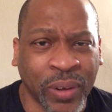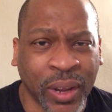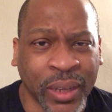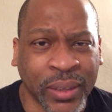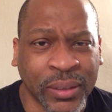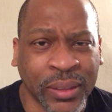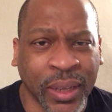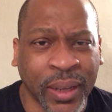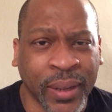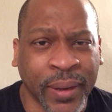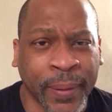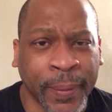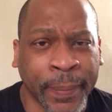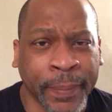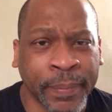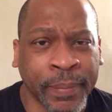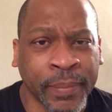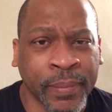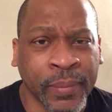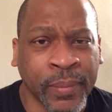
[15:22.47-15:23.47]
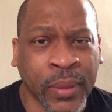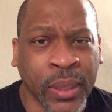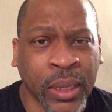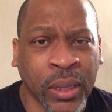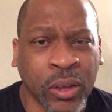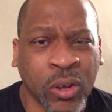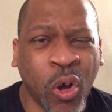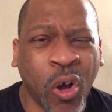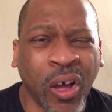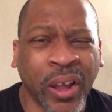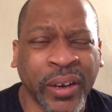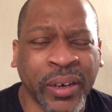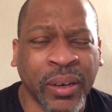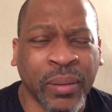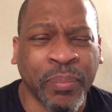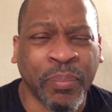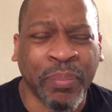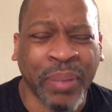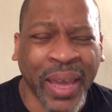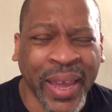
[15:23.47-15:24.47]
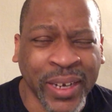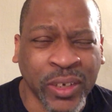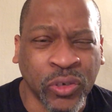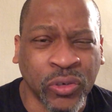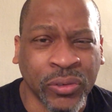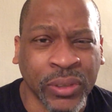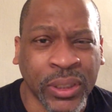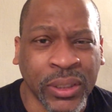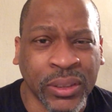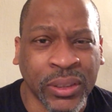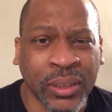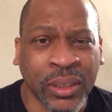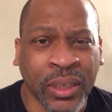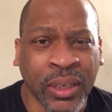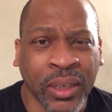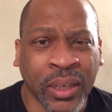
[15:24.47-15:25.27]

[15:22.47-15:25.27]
like that, calling them patriots.